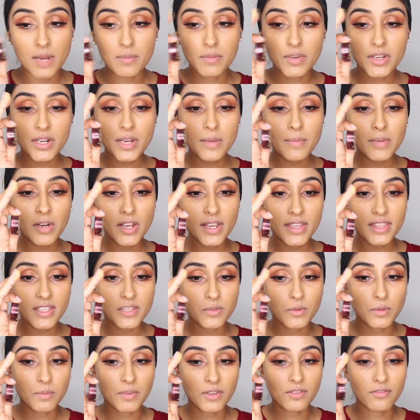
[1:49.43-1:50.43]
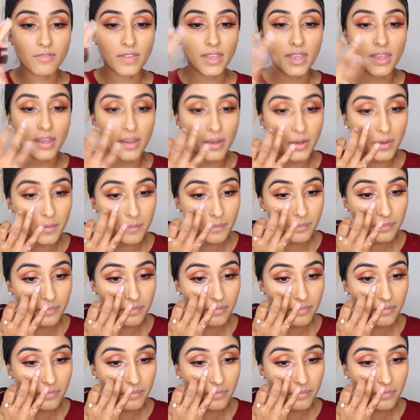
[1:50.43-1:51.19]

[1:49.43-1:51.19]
I'm going to apply this with my finger.